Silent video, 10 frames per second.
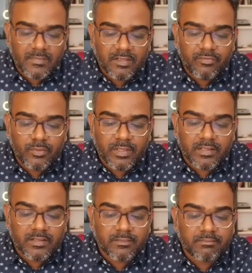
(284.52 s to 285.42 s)
if you are
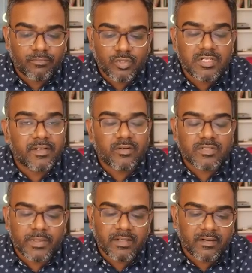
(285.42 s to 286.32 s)
a positional trader or a
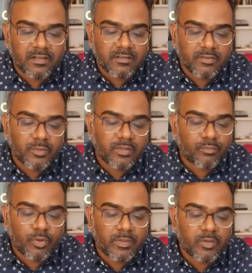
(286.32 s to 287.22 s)
swing trader. You would have
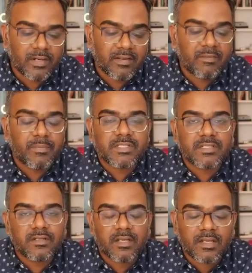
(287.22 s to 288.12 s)
probably got
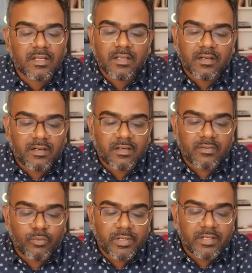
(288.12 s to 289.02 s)
11%
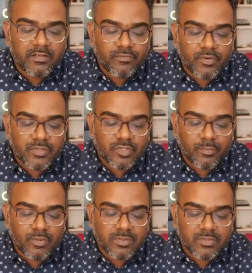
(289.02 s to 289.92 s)
reward here for a
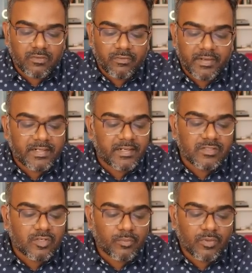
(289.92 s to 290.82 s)
stop loss of a very tiny
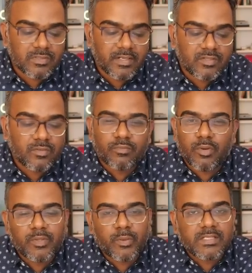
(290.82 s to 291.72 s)
stop loss, right? So
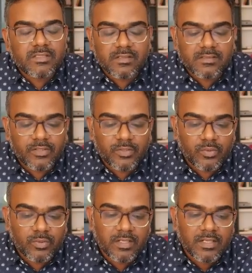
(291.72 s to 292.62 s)
probably twice the risk that you
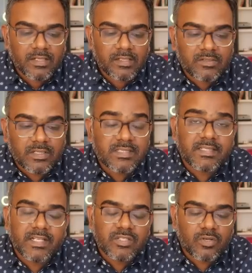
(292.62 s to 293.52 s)
took. So that's the
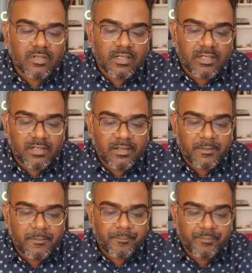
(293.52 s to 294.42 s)
second stock
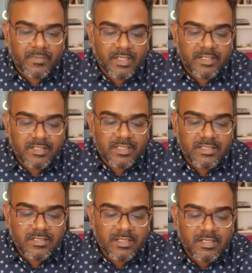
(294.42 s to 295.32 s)
that I
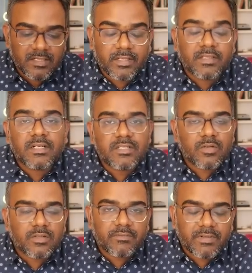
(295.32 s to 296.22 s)
discussed. Okay, the third
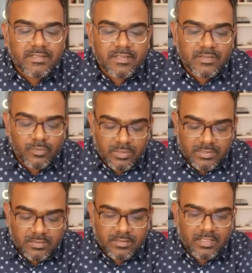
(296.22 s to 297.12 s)
stock that we discussed
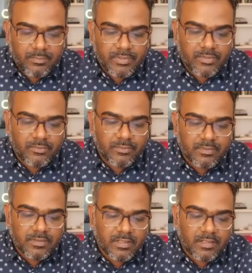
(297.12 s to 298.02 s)
was
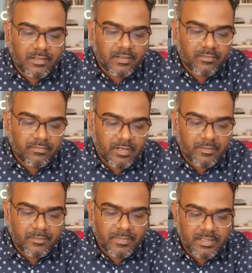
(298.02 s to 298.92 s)
Kalpataru
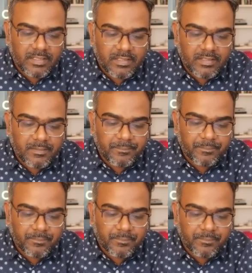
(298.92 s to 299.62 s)
from the